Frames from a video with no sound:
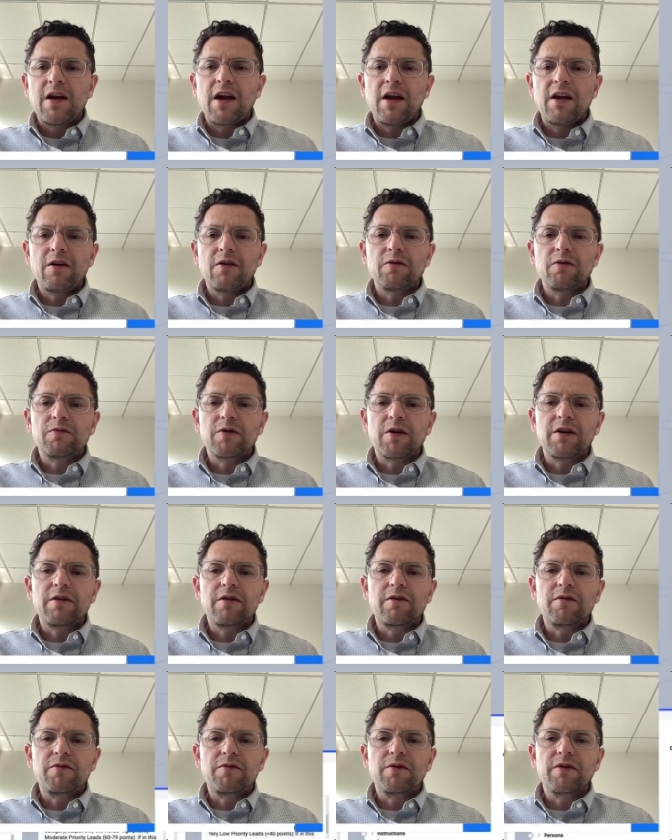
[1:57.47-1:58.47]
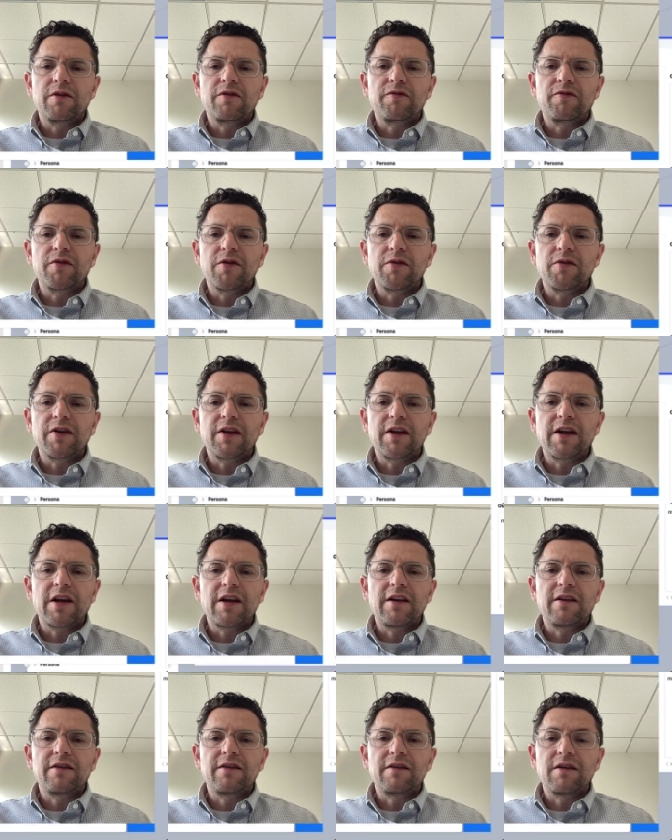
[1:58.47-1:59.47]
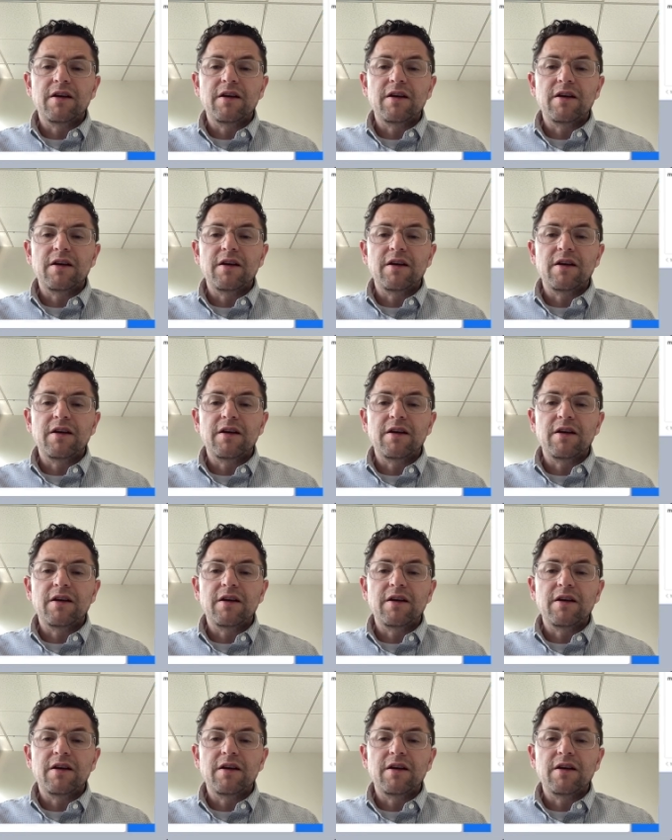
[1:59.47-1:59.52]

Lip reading: and it'll run through this flow and get